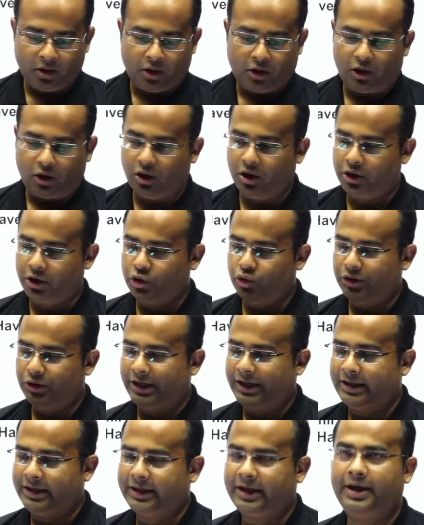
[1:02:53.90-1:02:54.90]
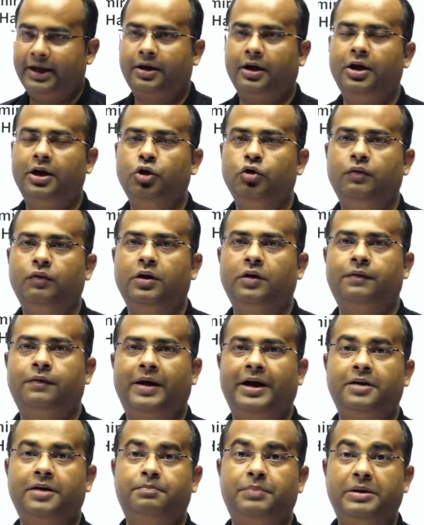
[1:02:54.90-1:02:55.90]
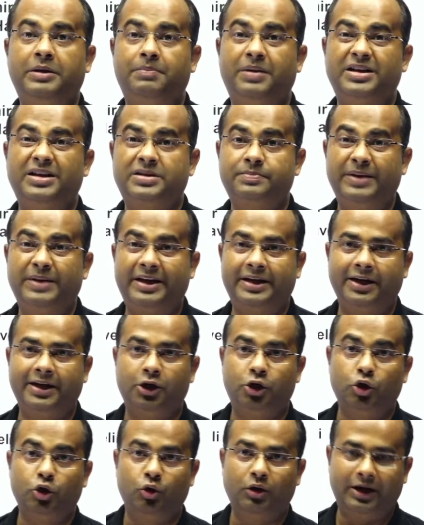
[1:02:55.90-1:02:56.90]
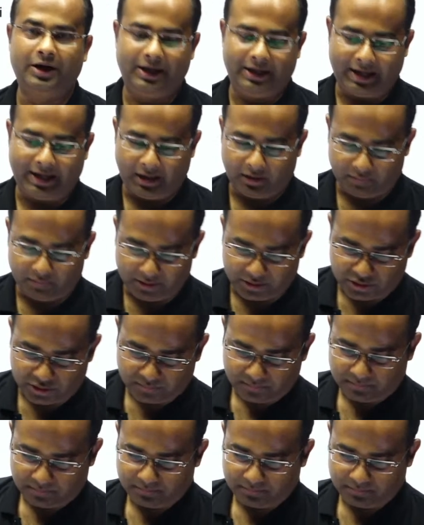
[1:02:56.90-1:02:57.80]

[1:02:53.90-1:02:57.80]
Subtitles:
or union territory you will find people speaking Dogri language?